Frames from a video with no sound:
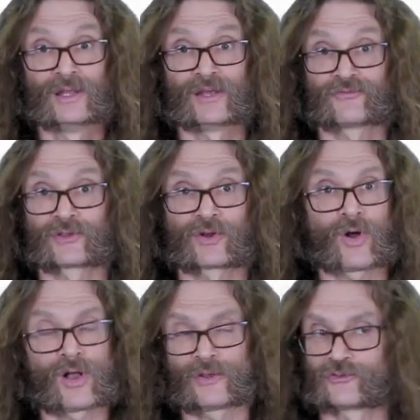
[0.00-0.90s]
If the
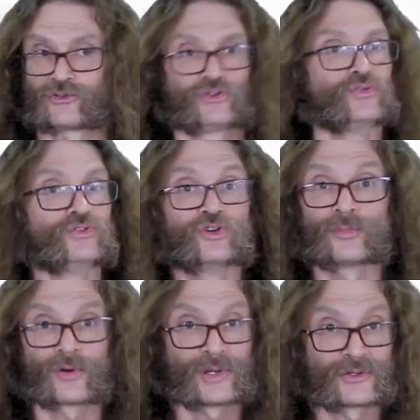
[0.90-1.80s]
calls are too
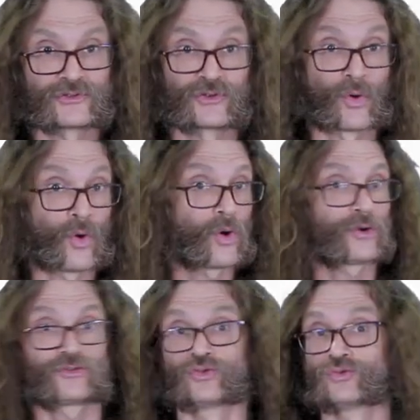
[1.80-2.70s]
numerous
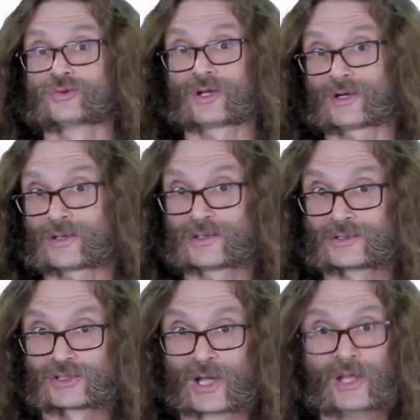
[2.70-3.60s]
or too
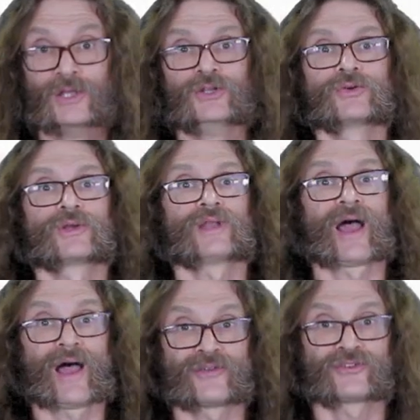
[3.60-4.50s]
large, you can
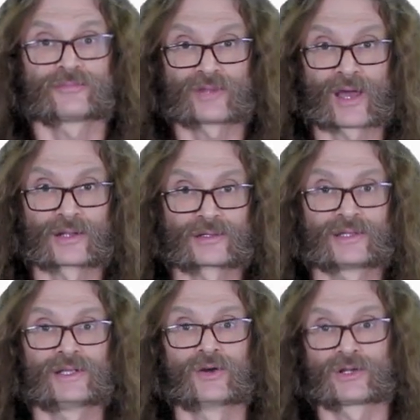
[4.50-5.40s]

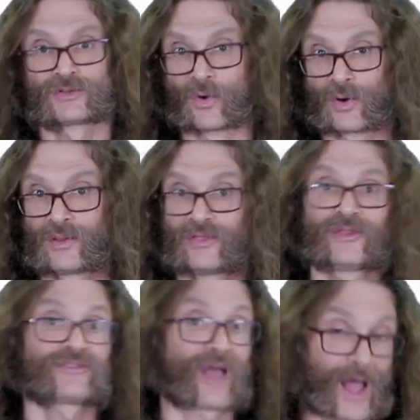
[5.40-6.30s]
asymptotically ignore
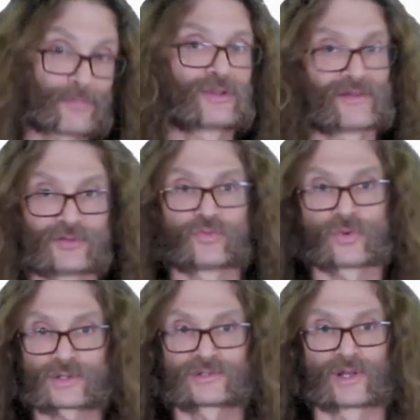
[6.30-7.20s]
the top level
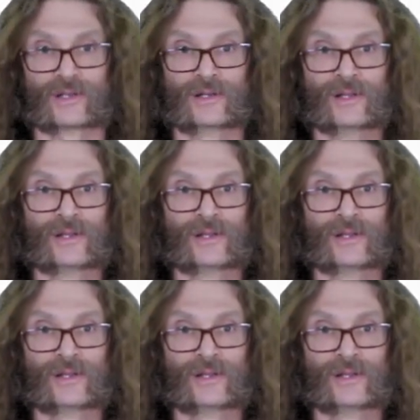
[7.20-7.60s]
work done.